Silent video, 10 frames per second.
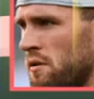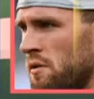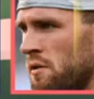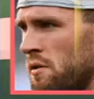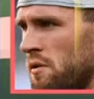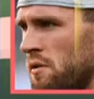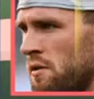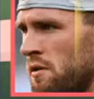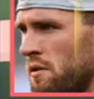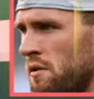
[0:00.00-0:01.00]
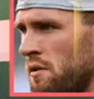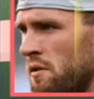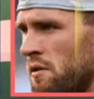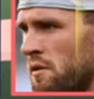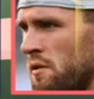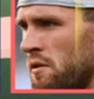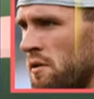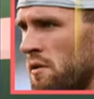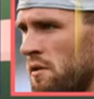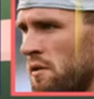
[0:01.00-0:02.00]

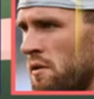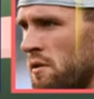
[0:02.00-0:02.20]
This person isn't speaking.